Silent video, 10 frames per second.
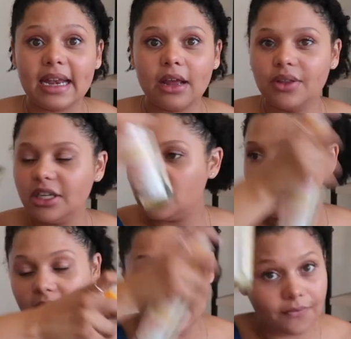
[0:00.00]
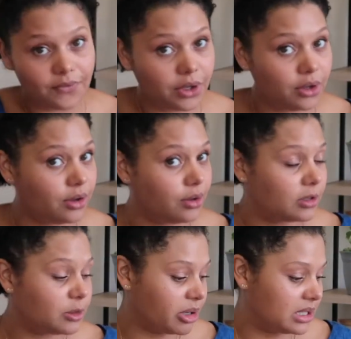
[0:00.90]
And I only do like a few
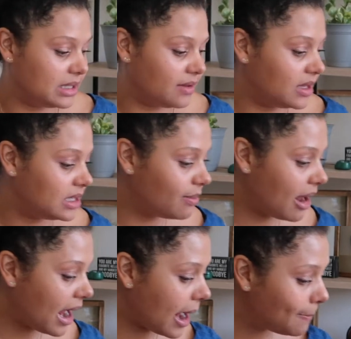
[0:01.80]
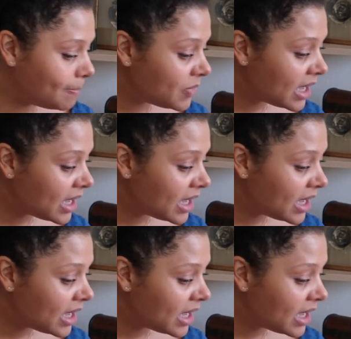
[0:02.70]
spritzes of this in my hair.